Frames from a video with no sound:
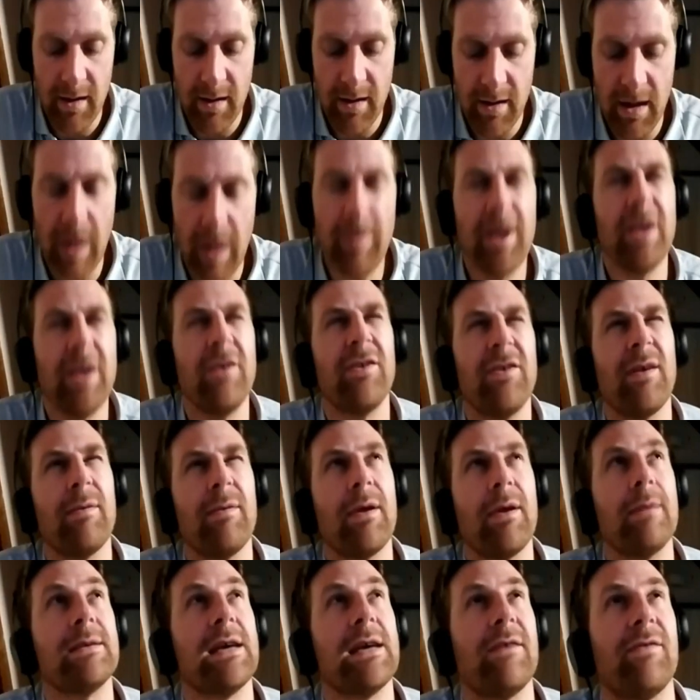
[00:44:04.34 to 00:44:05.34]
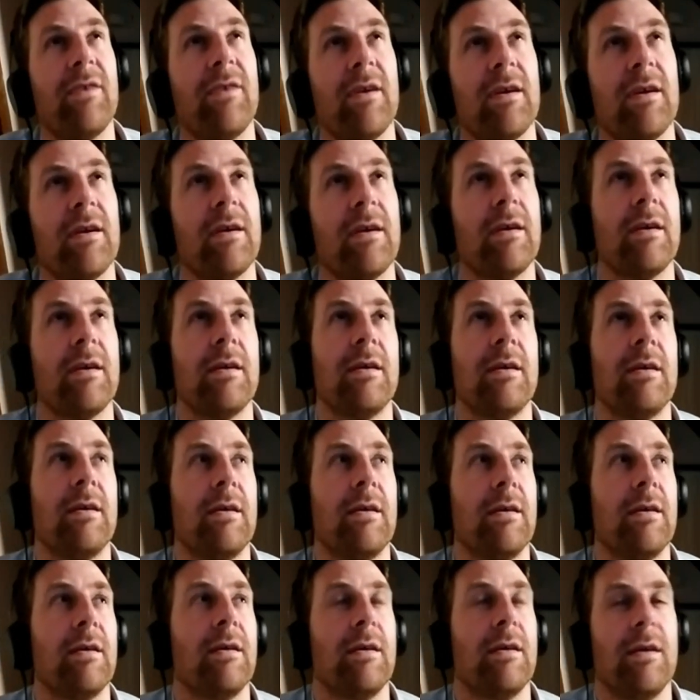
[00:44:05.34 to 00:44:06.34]
I mean, you
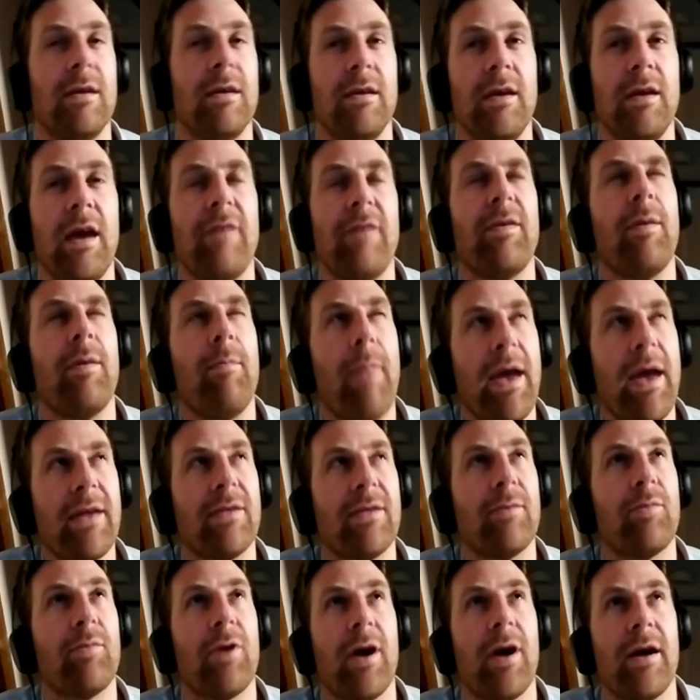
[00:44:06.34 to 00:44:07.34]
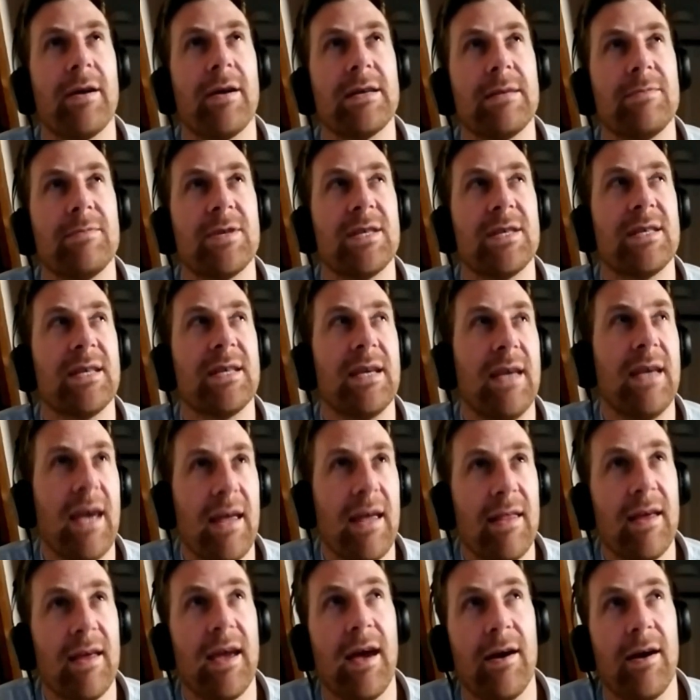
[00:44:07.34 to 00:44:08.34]
have to make the prior assumption to
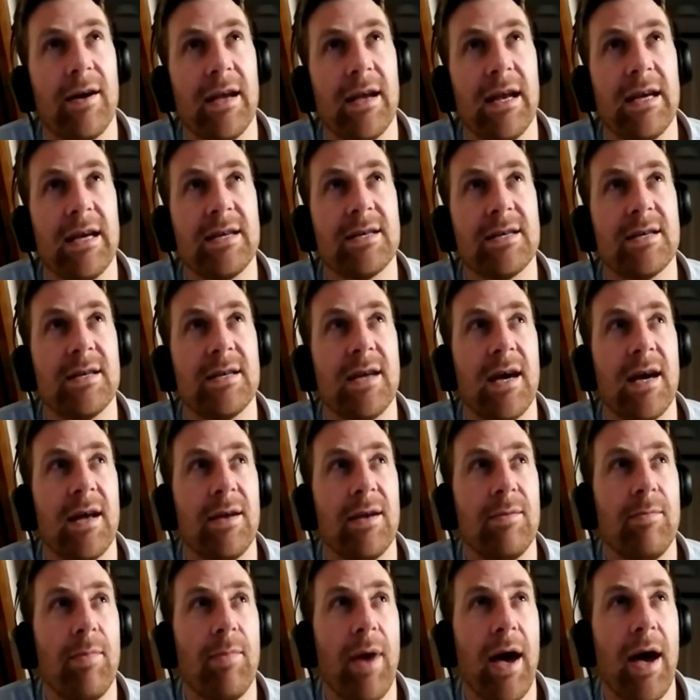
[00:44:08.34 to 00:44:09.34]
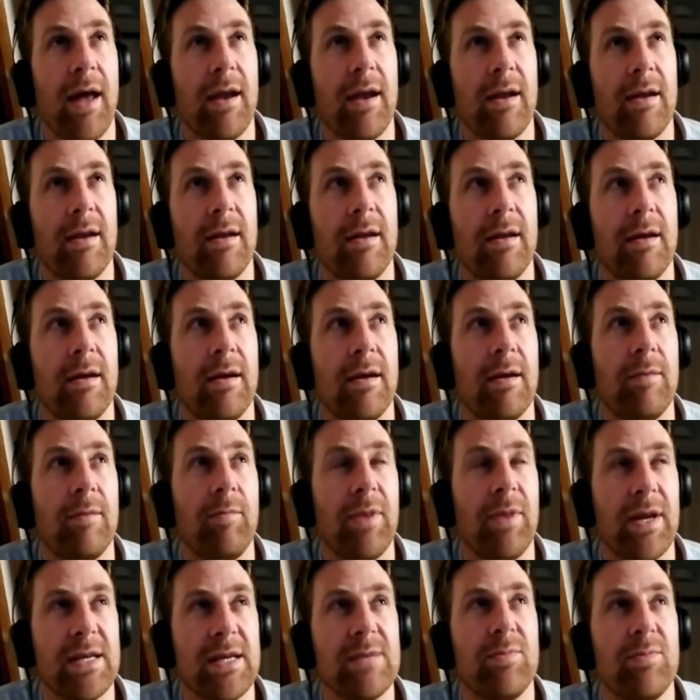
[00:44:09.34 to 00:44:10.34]
get the calculation done, but
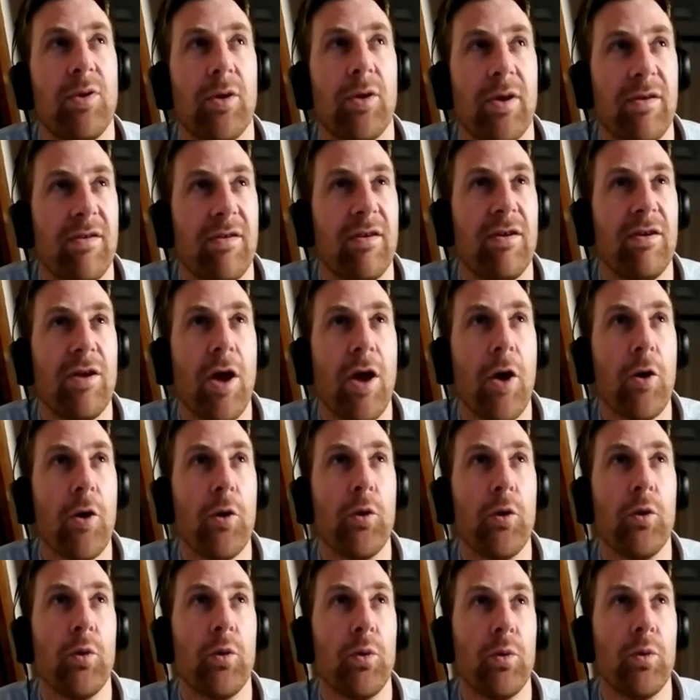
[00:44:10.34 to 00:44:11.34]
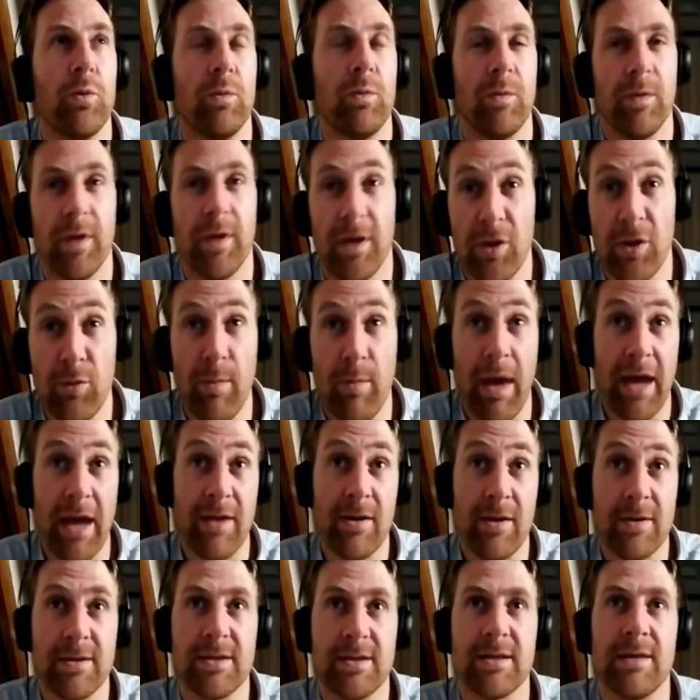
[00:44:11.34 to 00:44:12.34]
it's important to know that you made
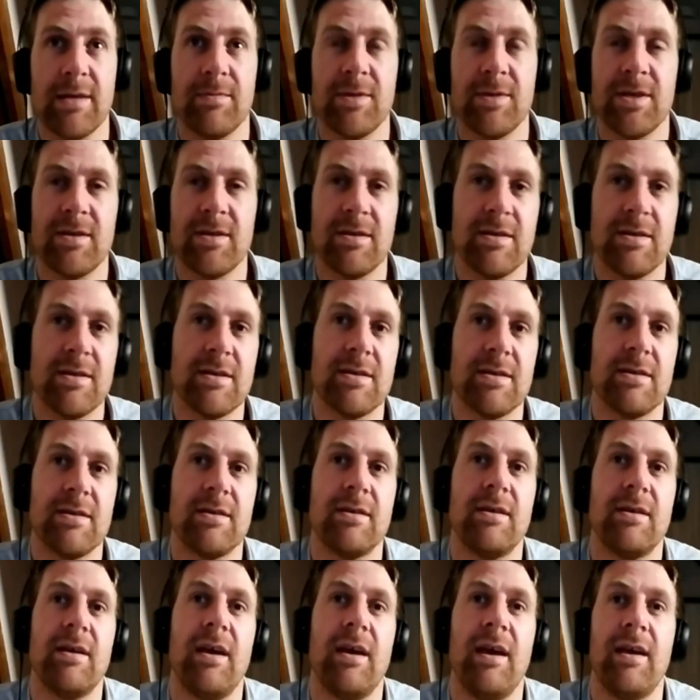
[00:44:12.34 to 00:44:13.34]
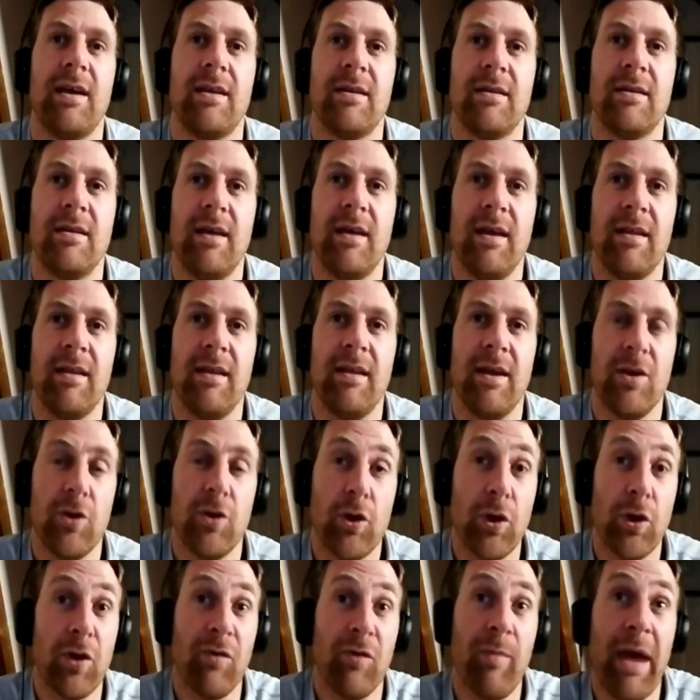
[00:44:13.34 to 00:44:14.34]
those assumptions and that you
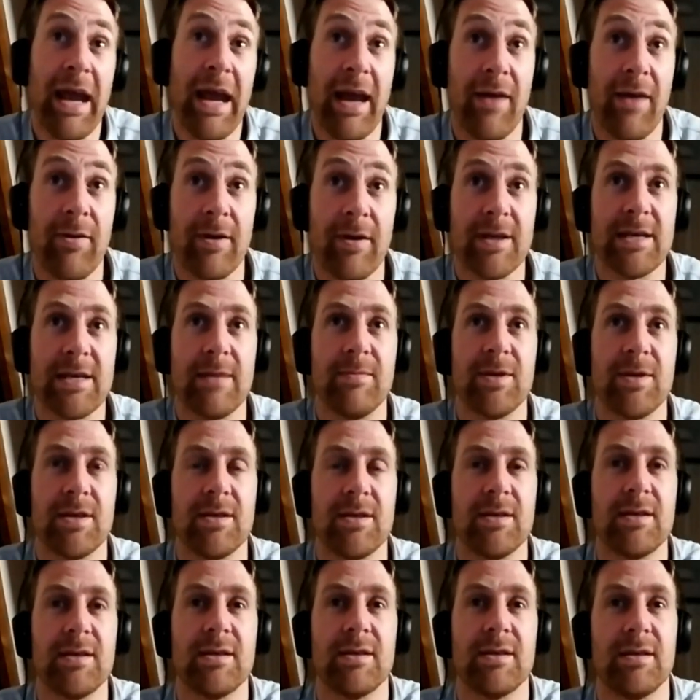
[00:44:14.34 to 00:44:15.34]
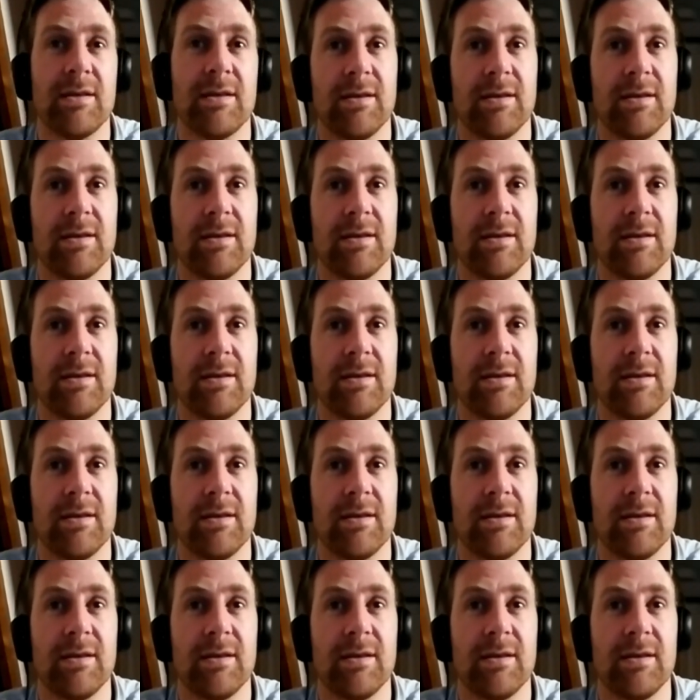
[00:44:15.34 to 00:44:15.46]
could have made other assumptions.